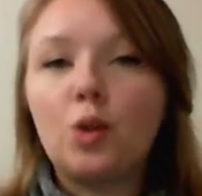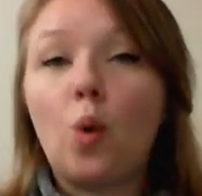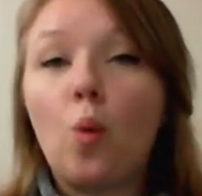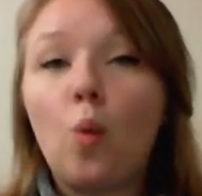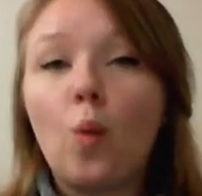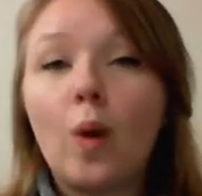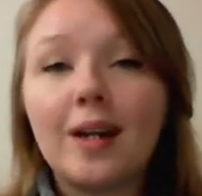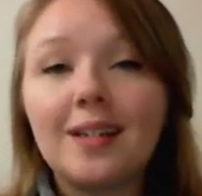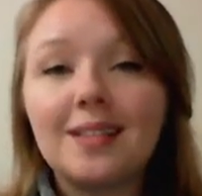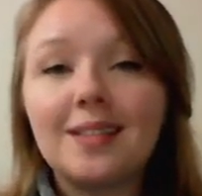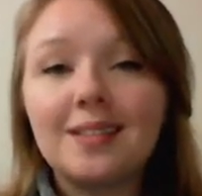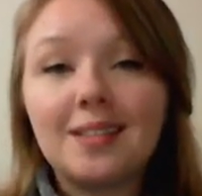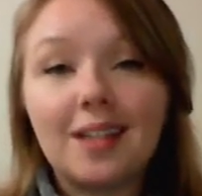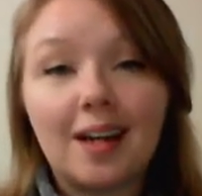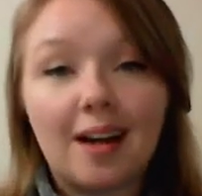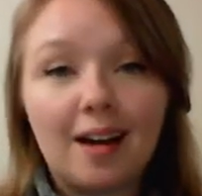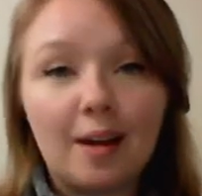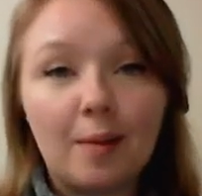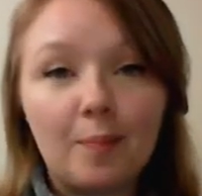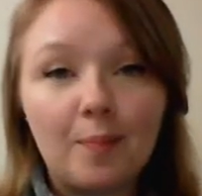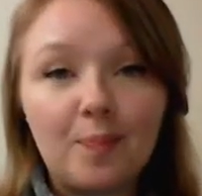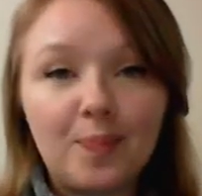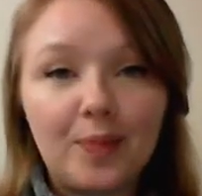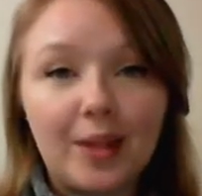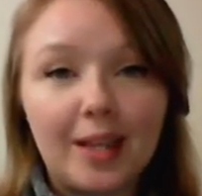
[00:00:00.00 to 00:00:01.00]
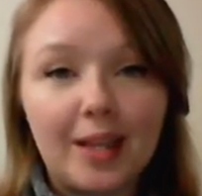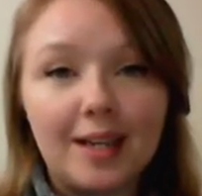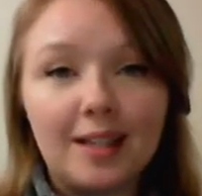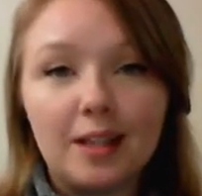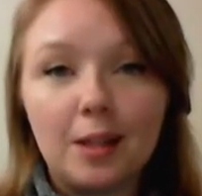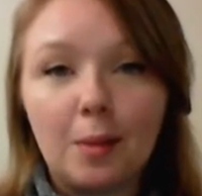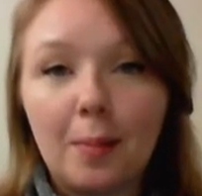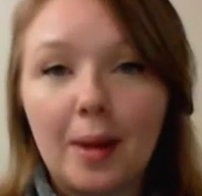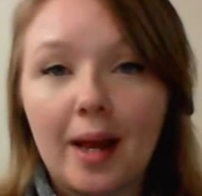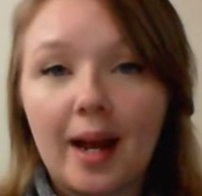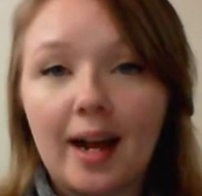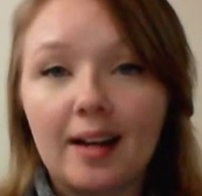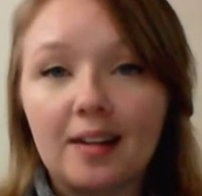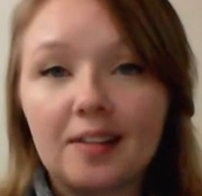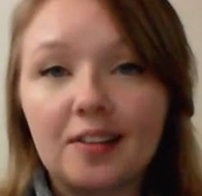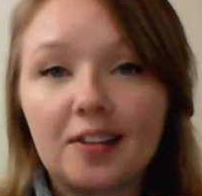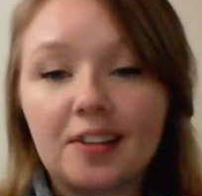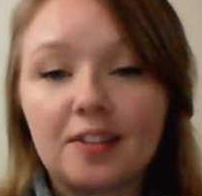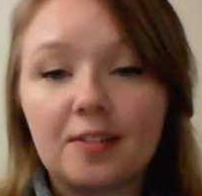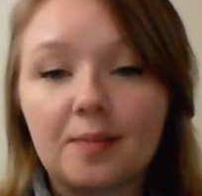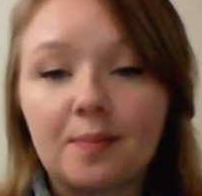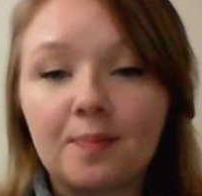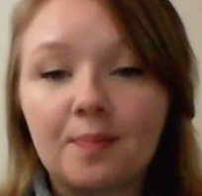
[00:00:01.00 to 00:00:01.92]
one time in the past.